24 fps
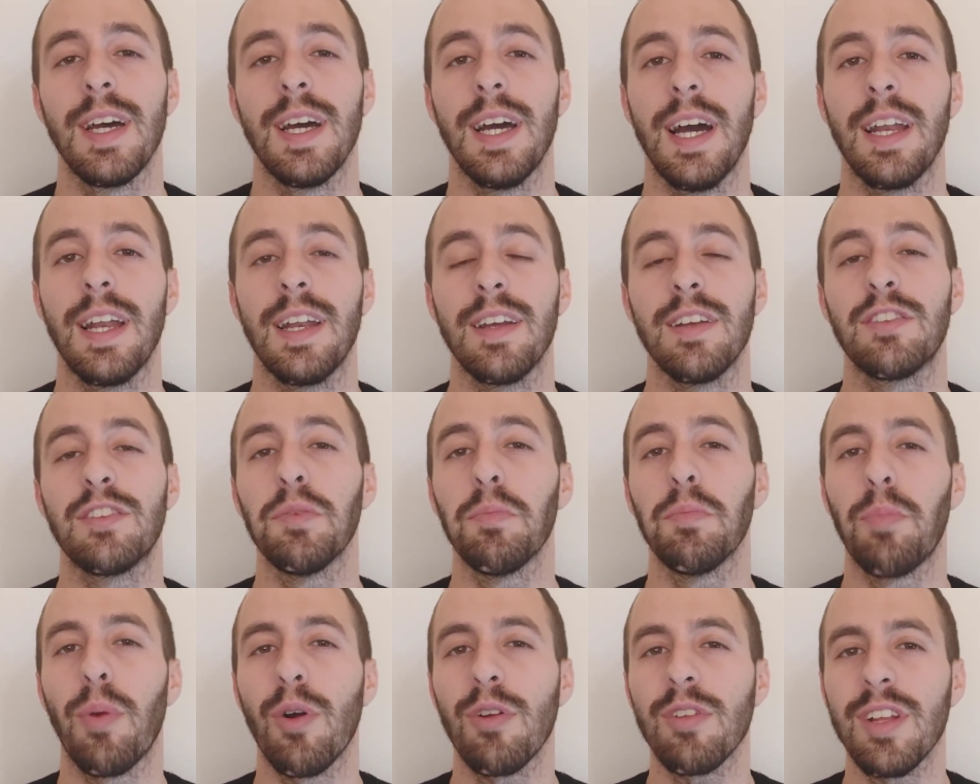And it's
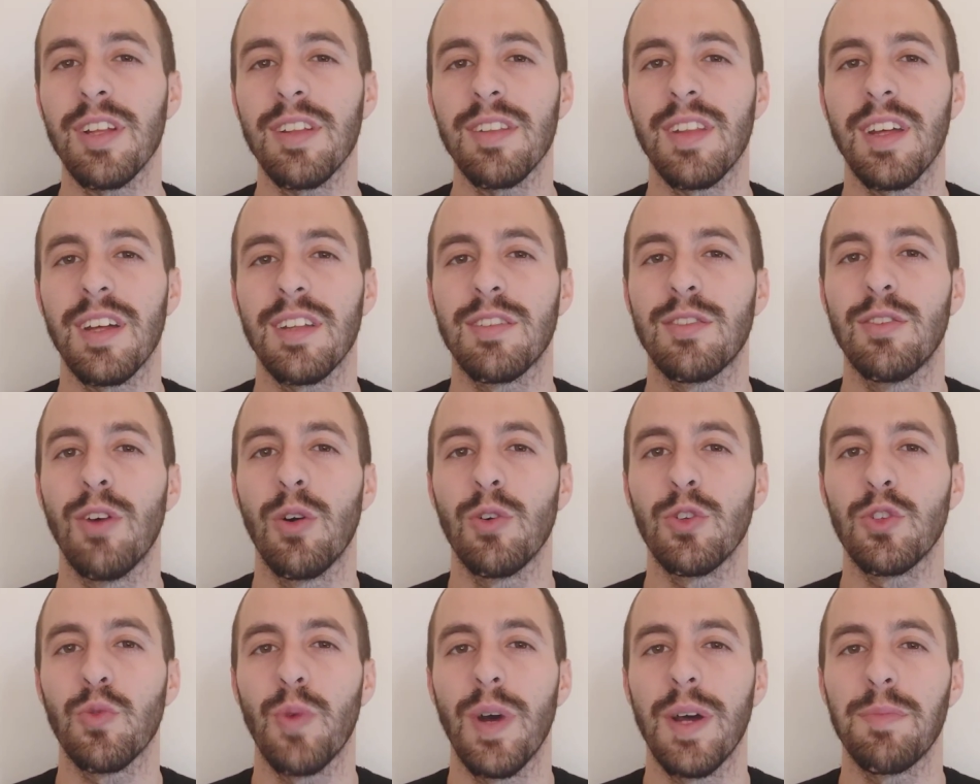important that
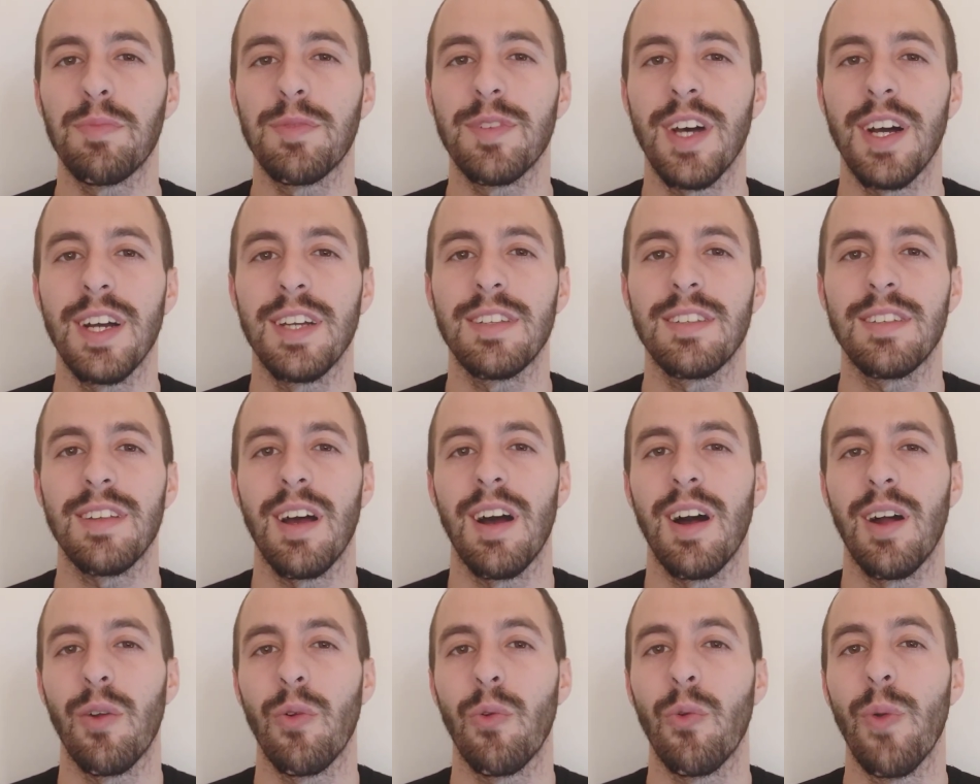those websites
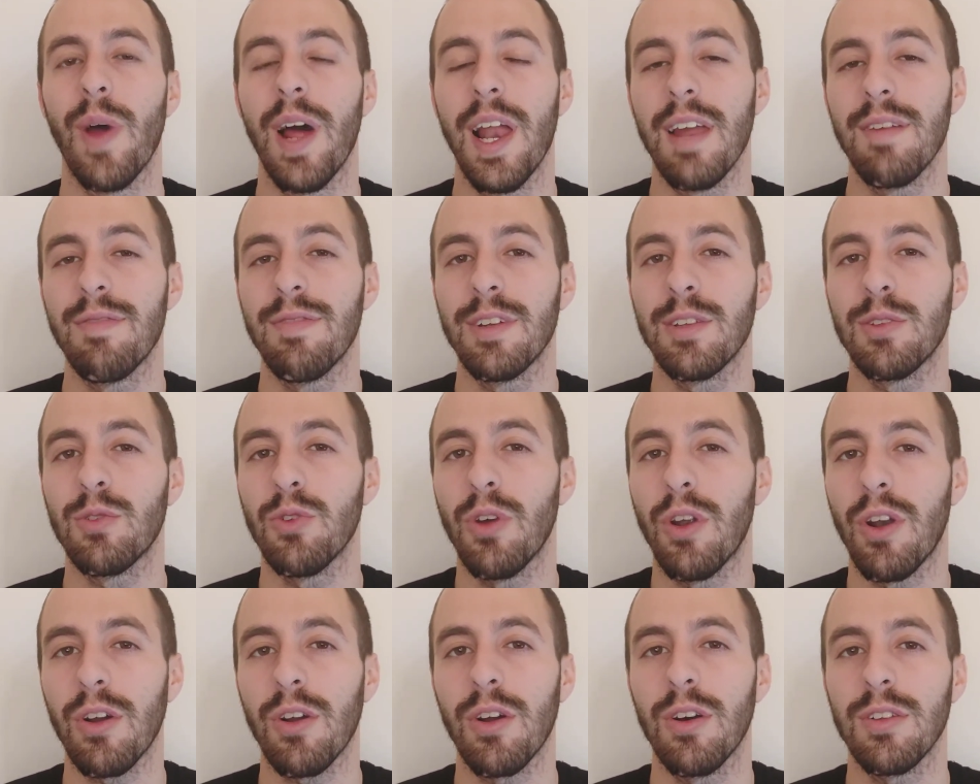are relevant to
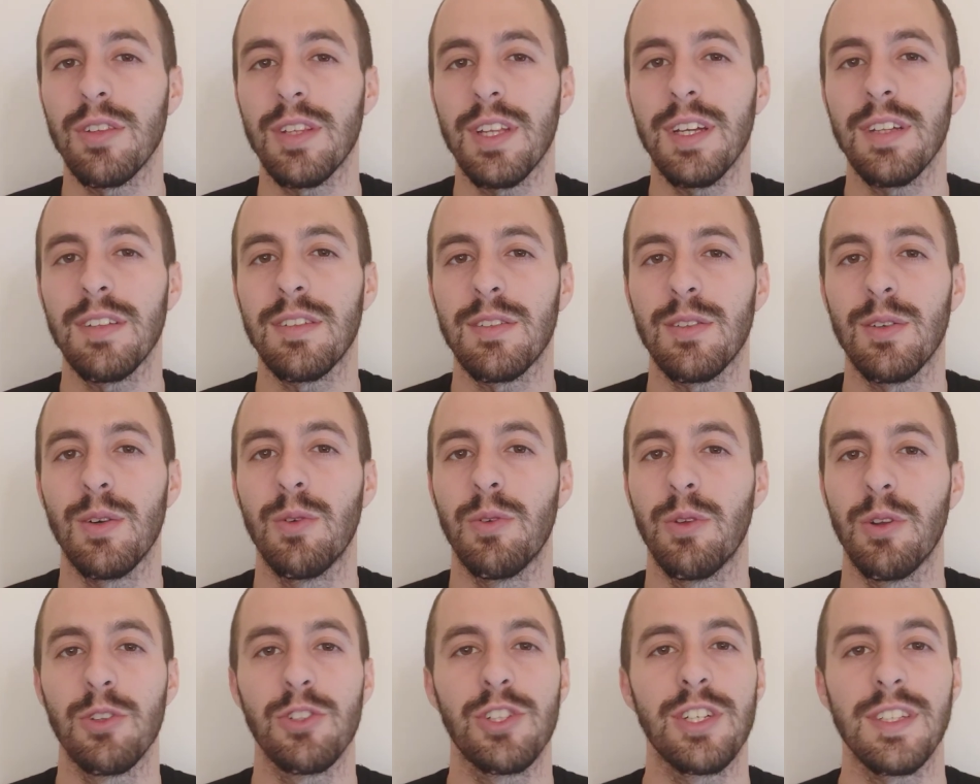your content, so
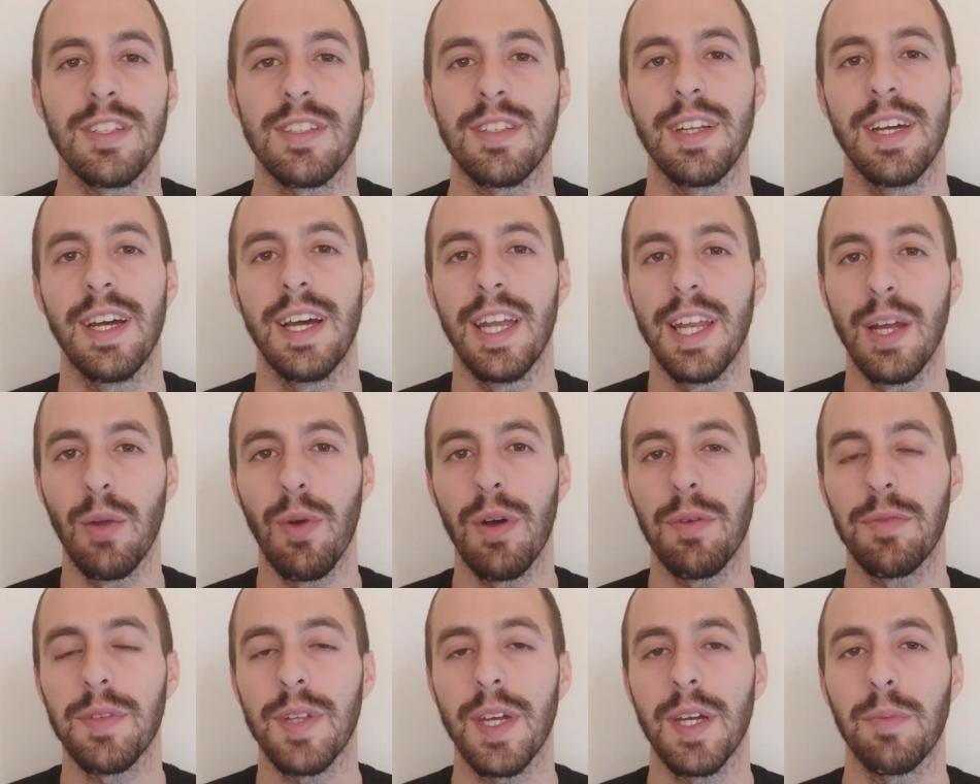not just any
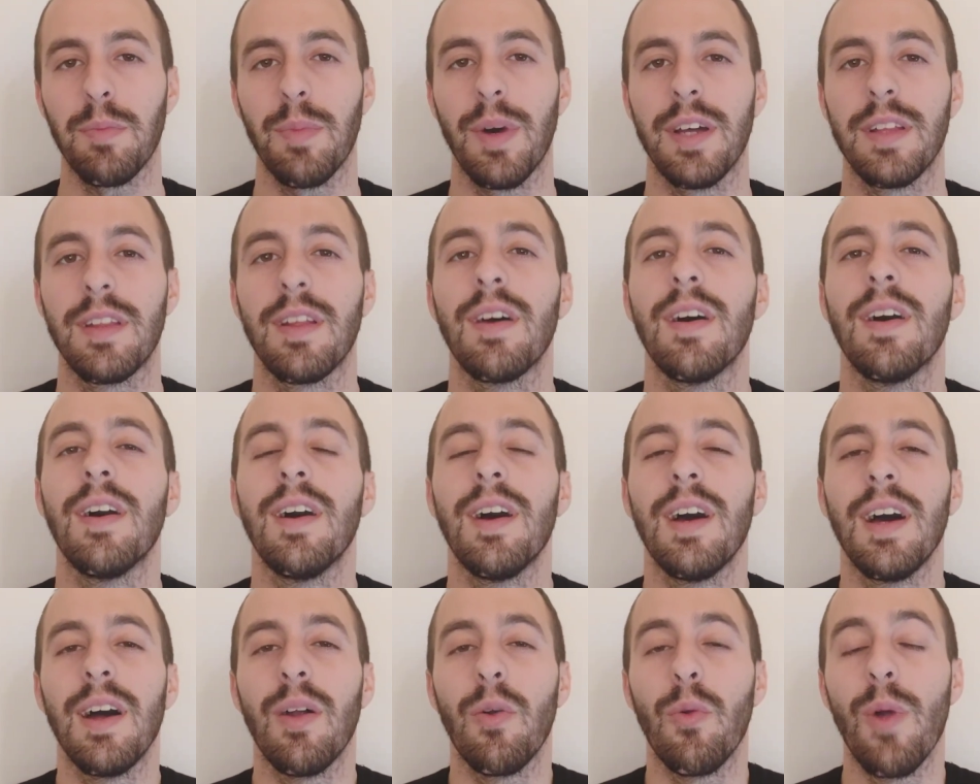website, but
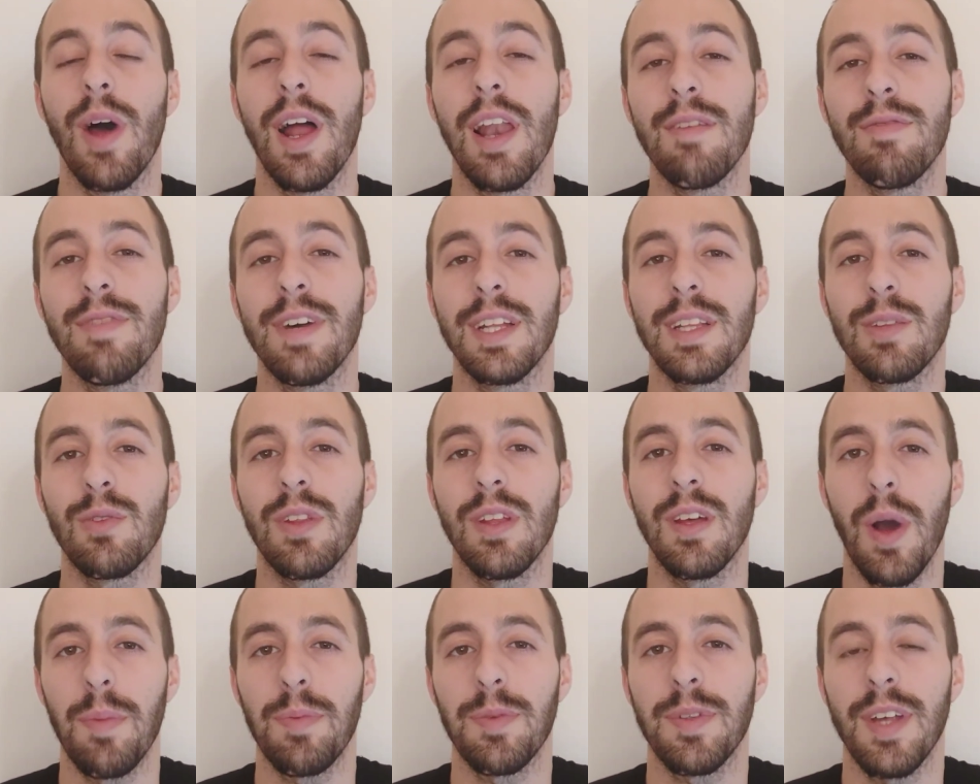relevant
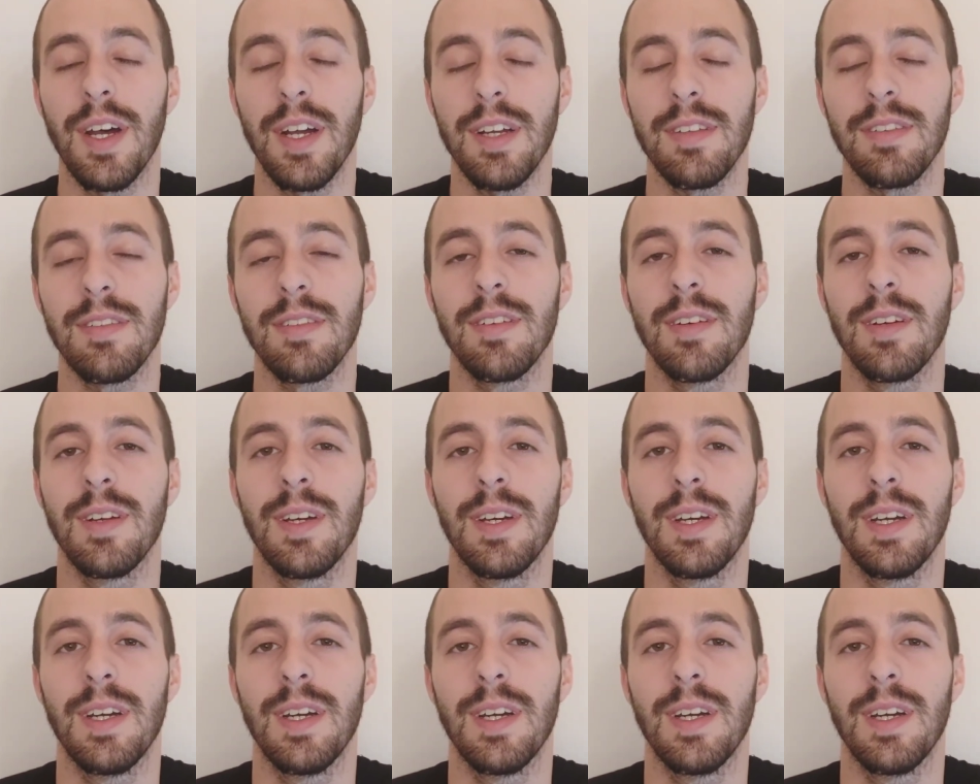websites.